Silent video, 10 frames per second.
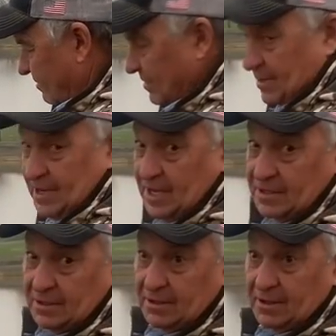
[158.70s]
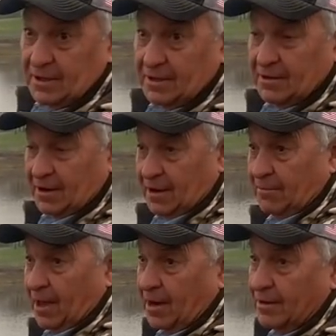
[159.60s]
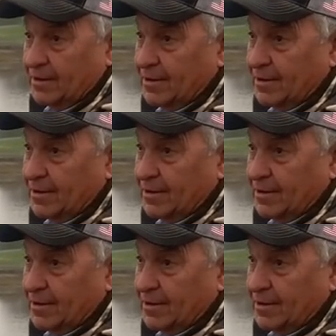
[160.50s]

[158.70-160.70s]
we're not catching anything. I'm not.